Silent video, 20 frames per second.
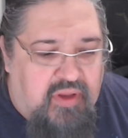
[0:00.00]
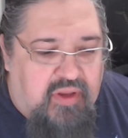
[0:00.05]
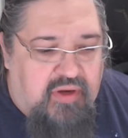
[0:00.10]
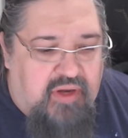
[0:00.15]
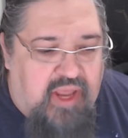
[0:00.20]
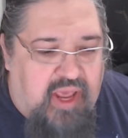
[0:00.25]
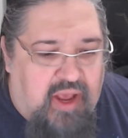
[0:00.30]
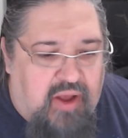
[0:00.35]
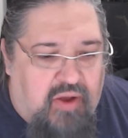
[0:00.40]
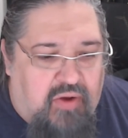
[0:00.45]

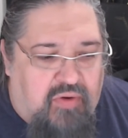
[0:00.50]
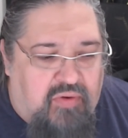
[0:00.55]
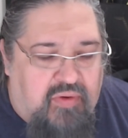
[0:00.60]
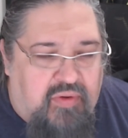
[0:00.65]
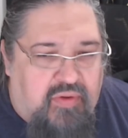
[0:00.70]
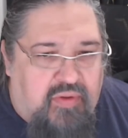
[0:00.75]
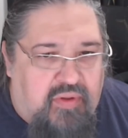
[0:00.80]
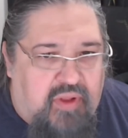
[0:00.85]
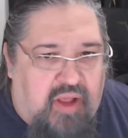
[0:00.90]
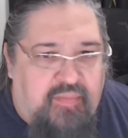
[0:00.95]
Now,
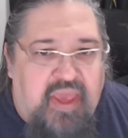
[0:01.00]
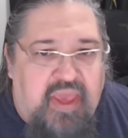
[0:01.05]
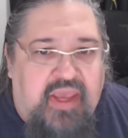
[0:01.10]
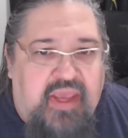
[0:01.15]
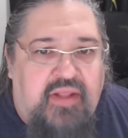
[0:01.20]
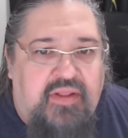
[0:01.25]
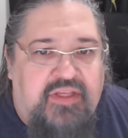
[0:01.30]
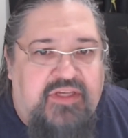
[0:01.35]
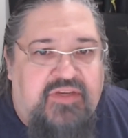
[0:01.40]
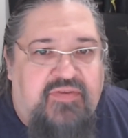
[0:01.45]
I'm
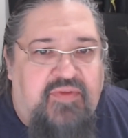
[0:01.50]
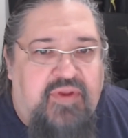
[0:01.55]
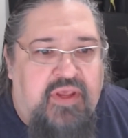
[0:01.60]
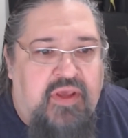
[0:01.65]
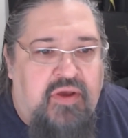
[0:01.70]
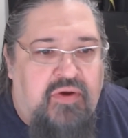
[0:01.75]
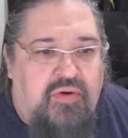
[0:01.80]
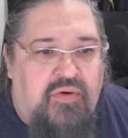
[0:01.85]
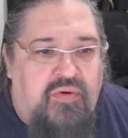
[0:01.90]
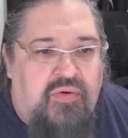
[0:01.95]
making this
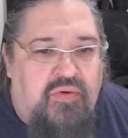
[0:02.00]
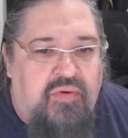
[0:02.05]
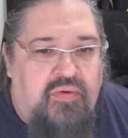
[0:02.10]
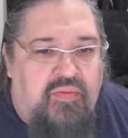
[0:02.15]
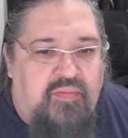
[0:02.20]
video